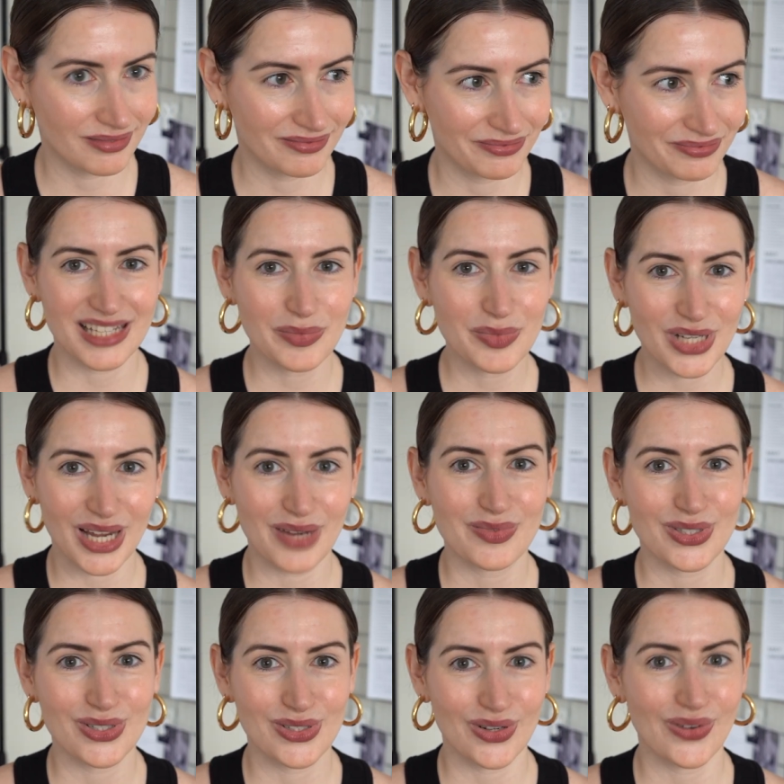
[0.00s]
Sometimes
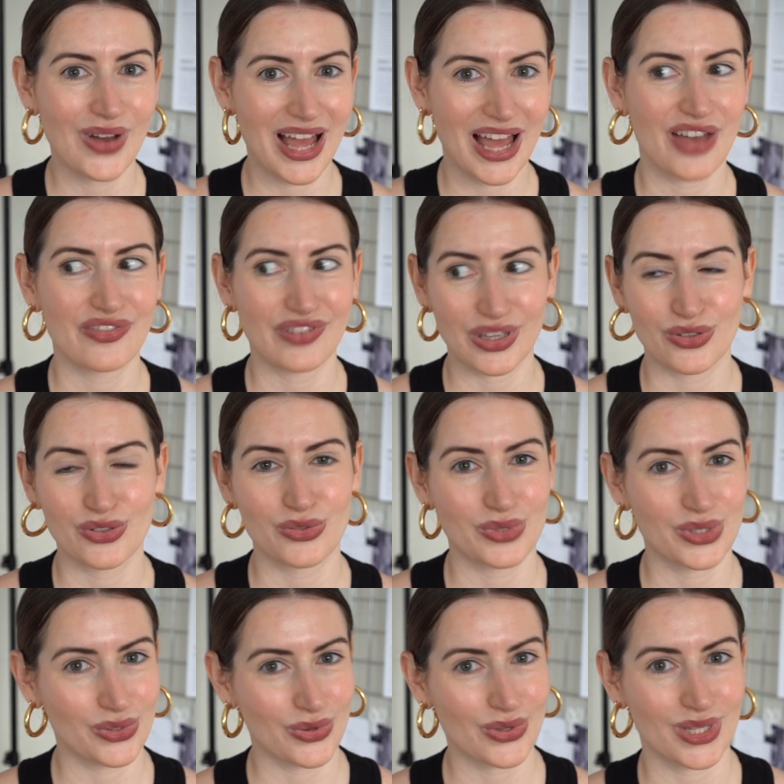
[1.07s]
you don't have huge
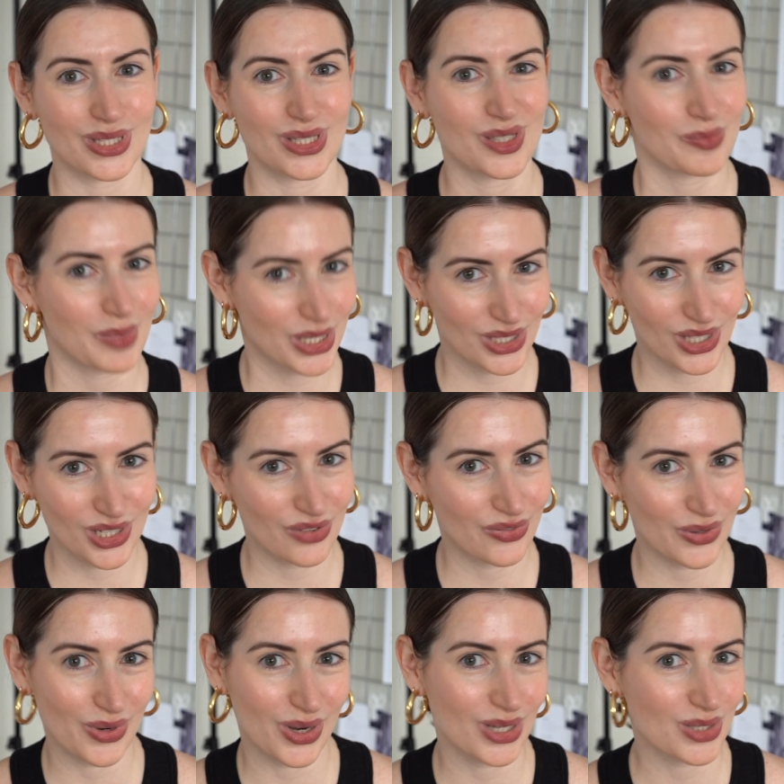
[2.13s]
resources, especially if
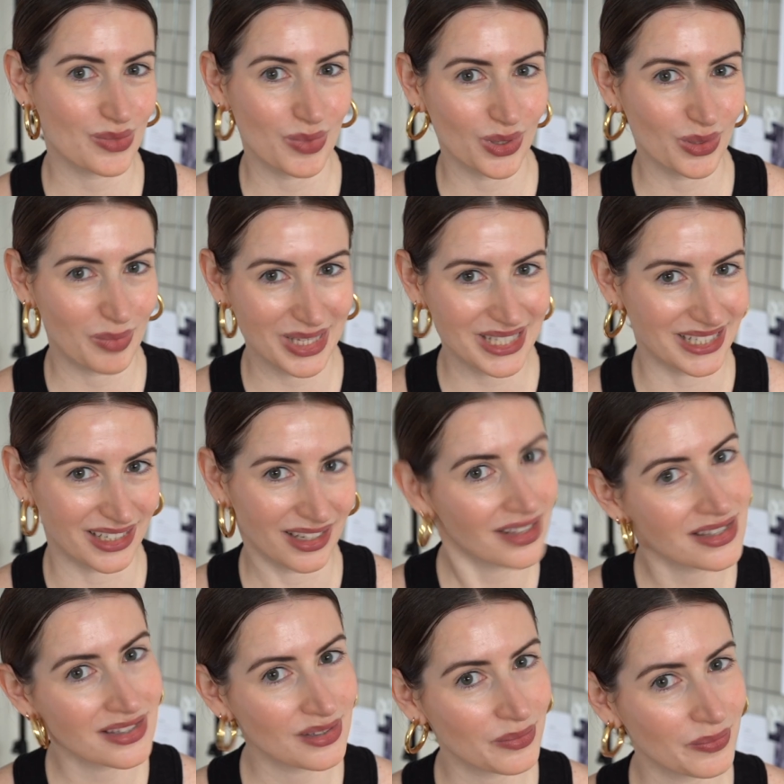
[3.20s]
you are a small
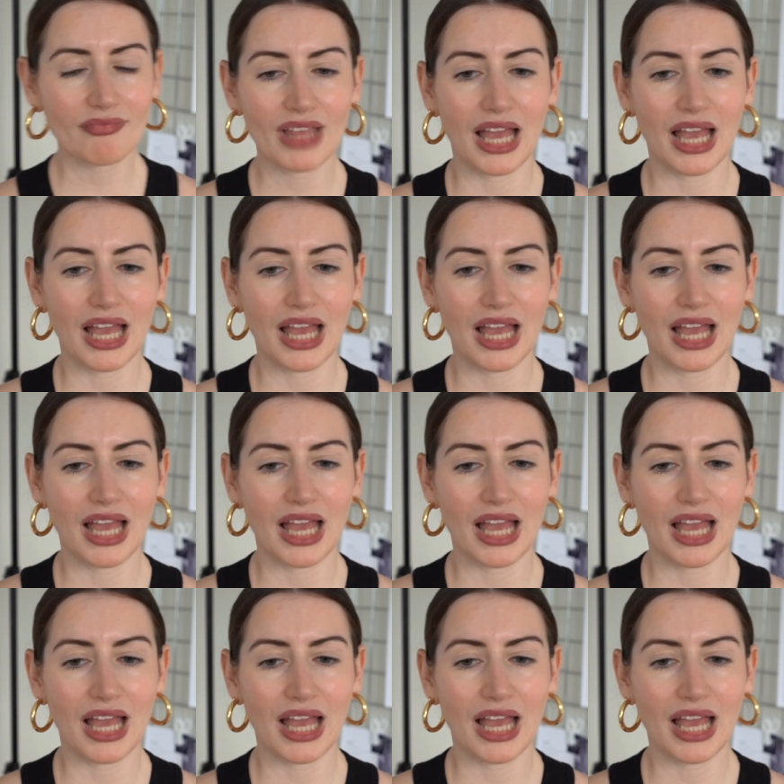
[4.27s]
business.